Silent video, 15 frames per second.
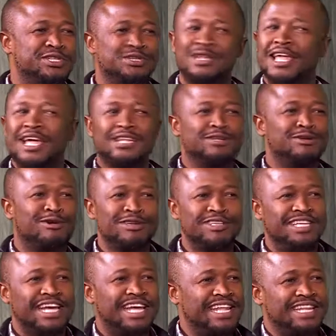You learn to
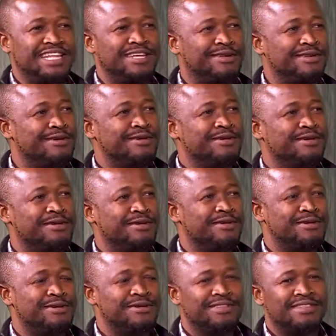contain,
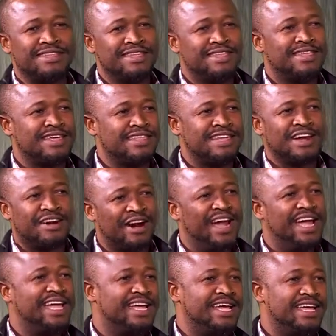the
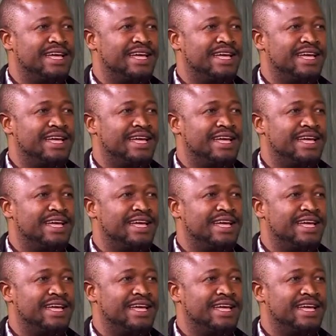crying.